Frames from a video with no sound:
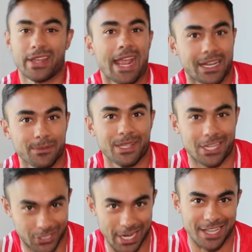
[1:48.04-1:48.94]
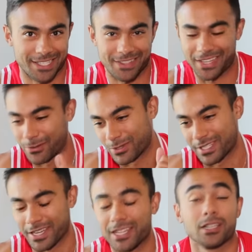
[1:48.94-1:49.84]
then they handed me that chest, and then it was
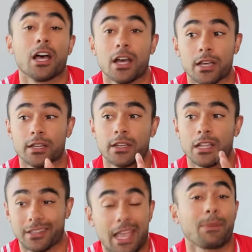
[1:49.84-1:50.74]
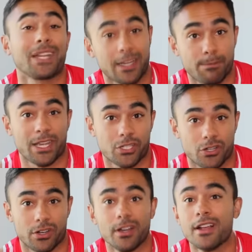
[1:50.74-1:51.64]
a laminated
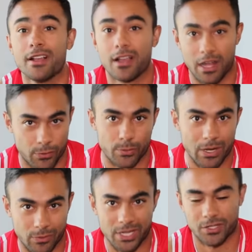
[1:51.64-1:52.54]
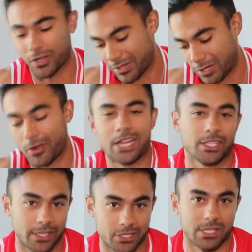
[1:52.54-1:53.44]
picture of the Red Ranger going,
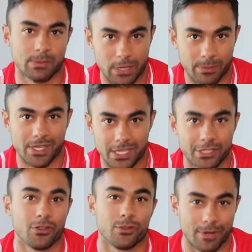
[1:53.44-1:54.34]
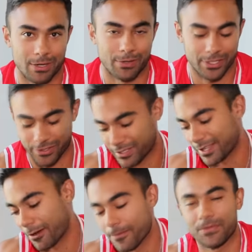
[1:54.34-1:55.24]
congratulations, Brennan Mejia, you're the Red Ranger.
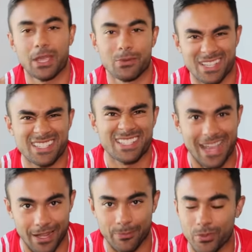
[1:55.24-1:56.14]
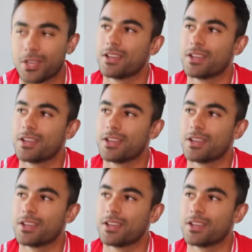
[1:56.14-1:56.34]
So it was a setup.